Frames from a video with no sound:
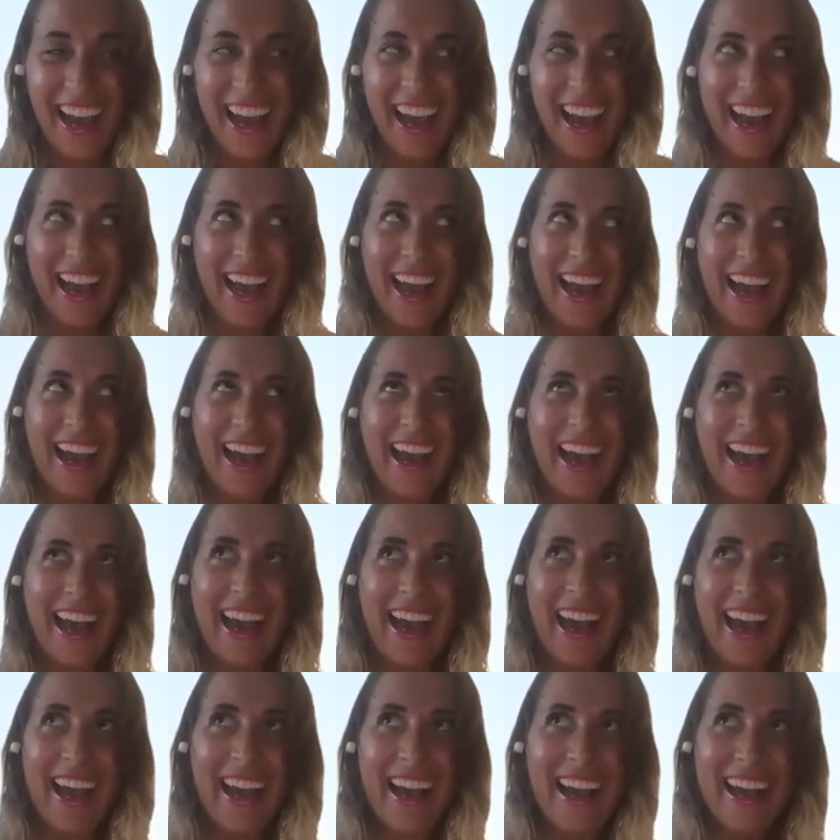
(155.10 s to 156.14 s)

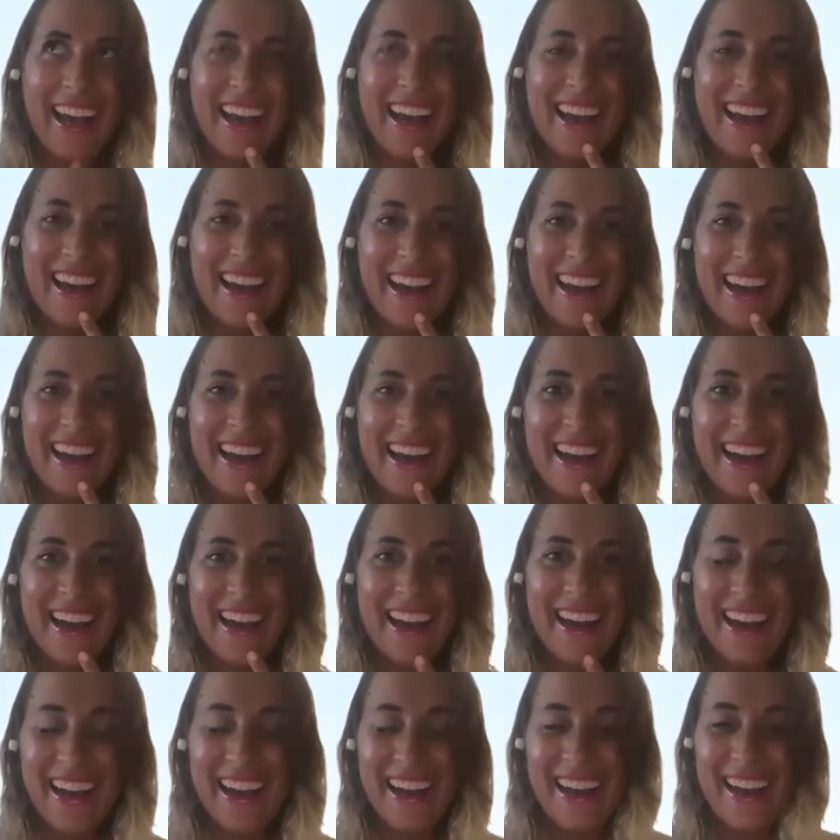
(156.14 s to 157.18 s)

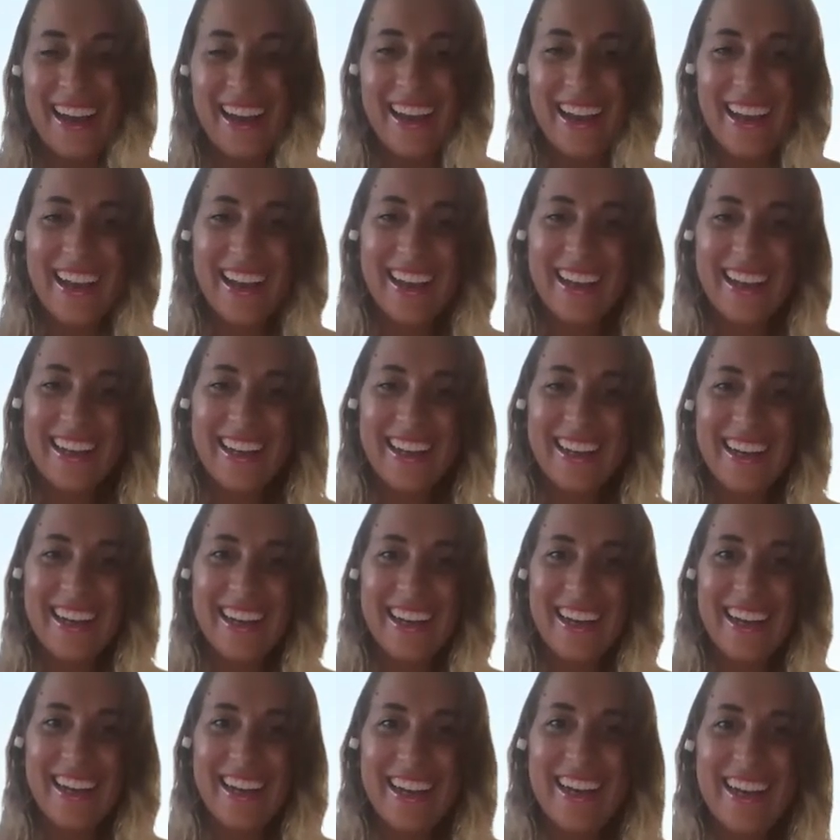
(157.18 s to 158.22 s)

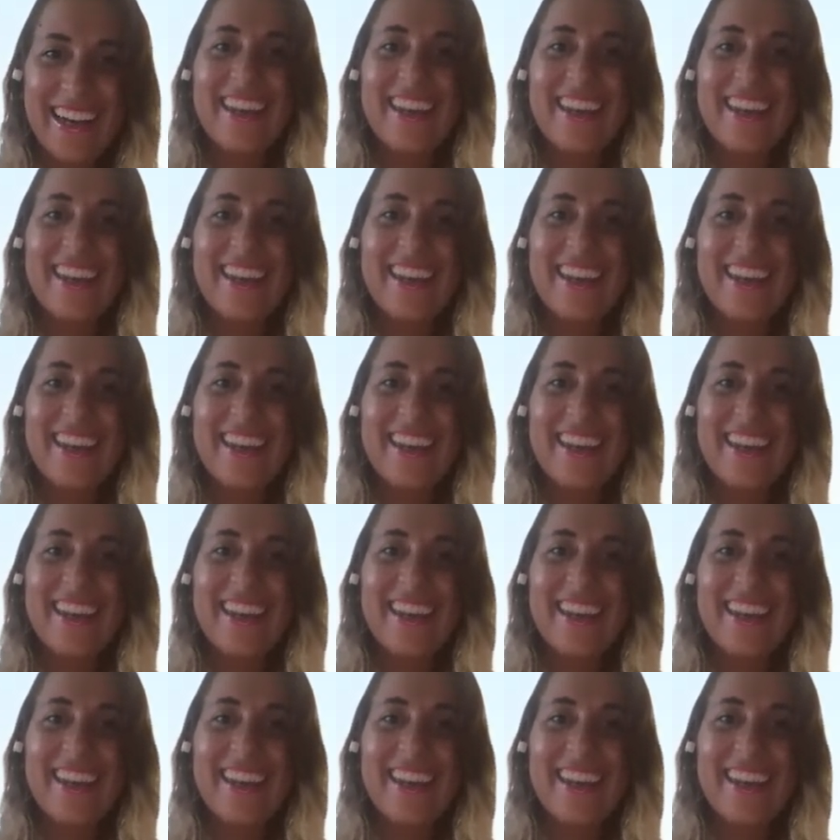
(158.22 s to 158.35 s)
(silent)